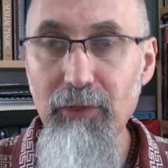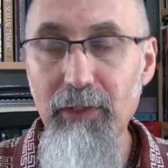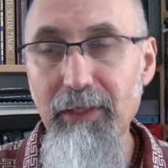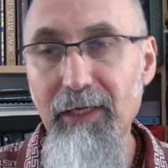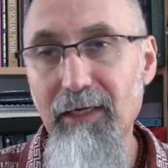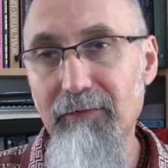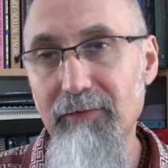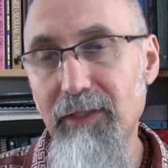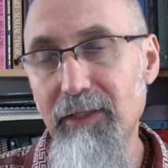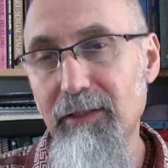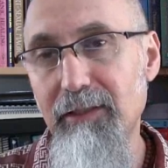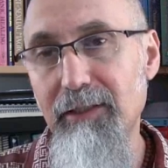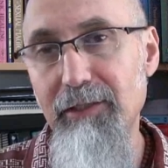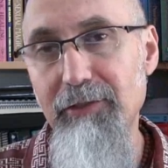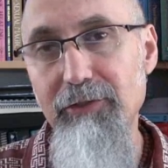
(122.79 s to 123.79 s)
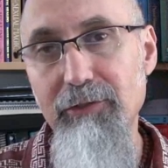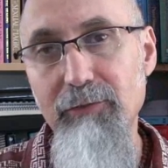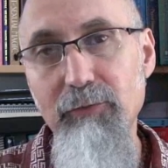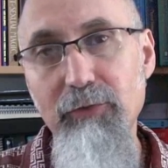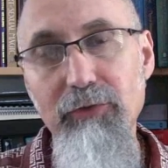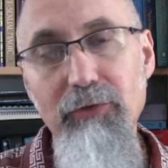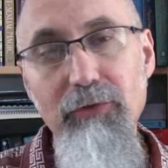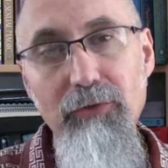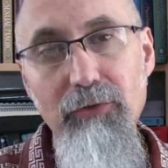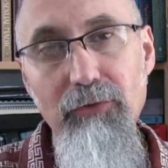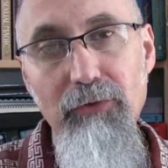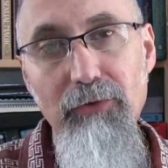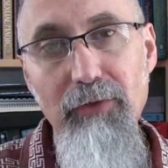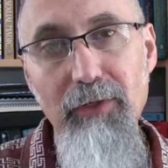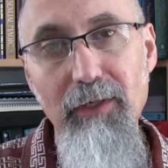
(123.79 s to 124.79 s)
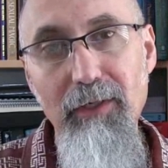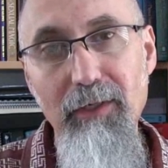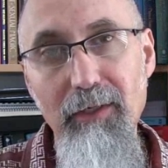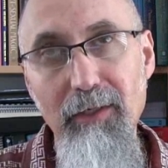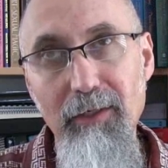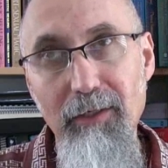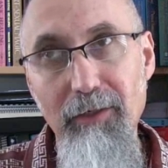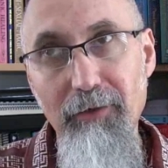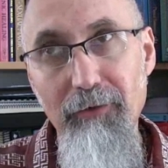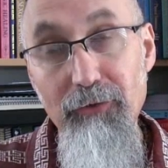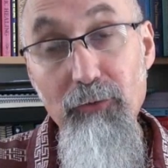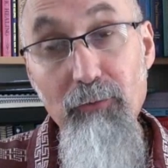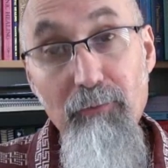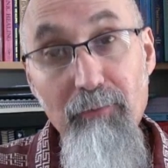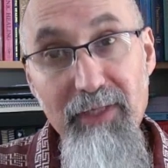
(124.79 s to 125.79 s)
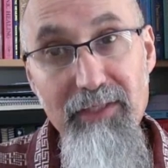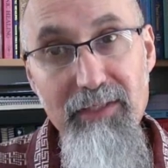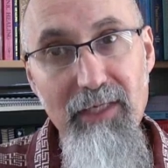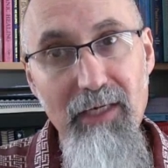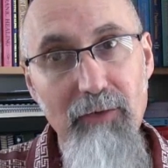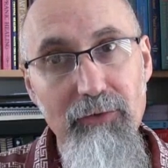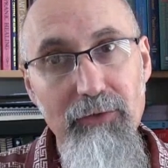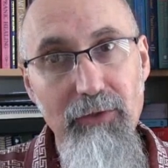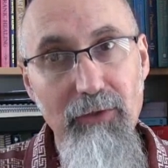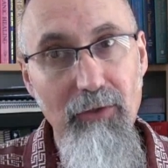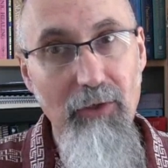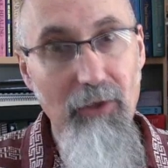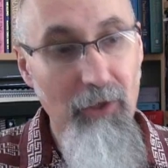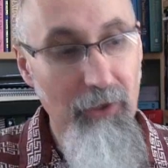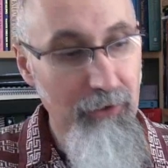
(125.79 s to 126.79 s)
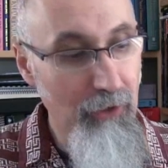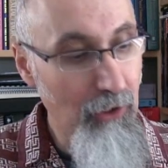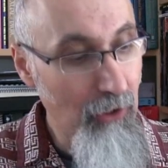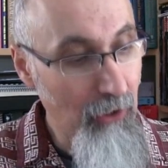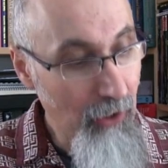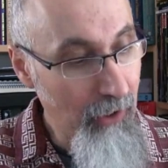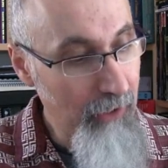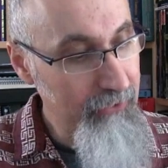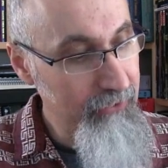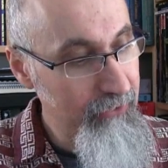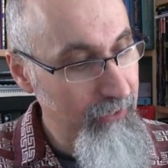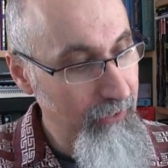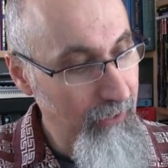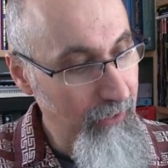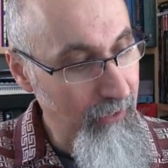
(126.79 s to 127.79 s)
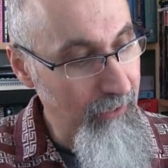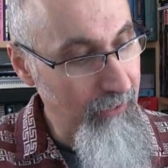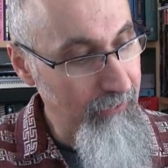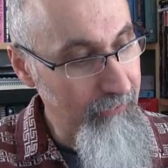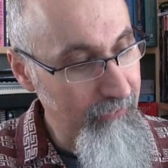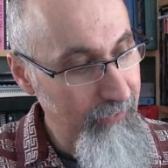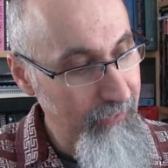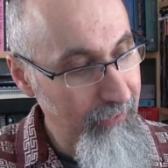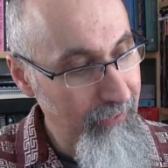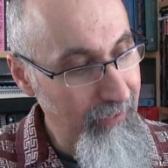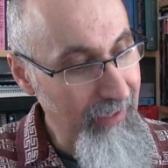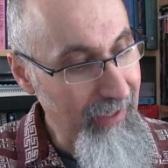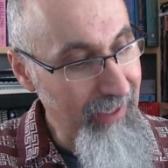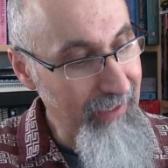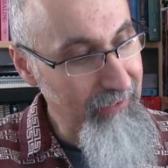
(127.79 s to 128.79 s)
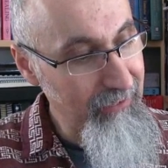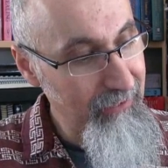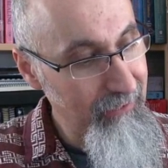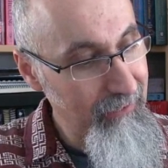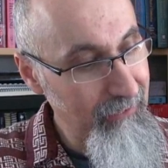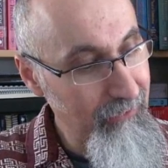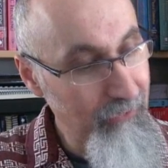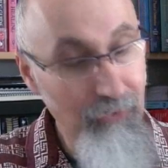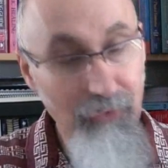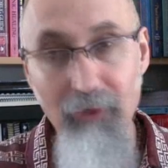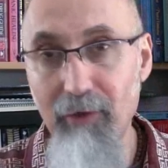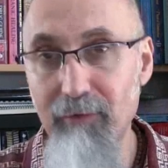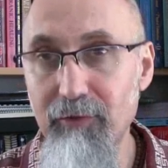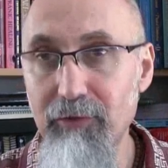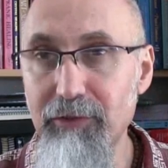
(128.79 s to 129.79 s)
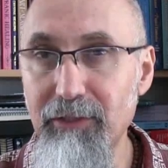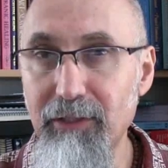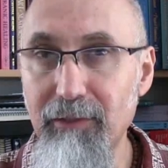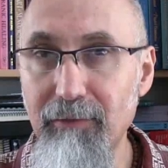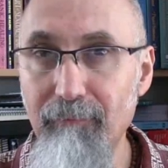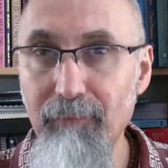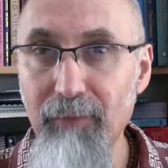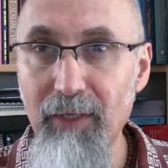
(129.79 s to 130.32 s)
not have that connection with the youth, you miss out on a lot of that novelty.